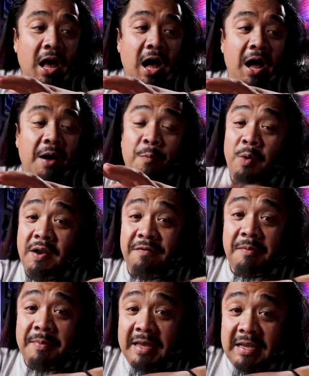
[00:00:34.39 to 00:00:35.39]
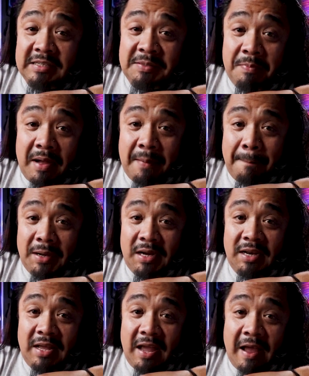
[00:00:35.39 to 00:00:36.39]
Uh, one of them is my
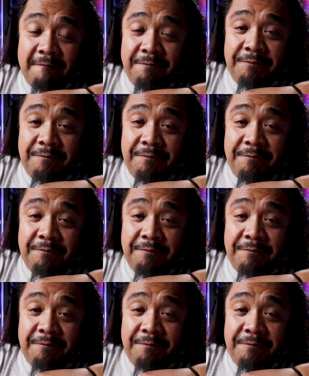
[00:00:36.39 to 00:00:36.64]
buddy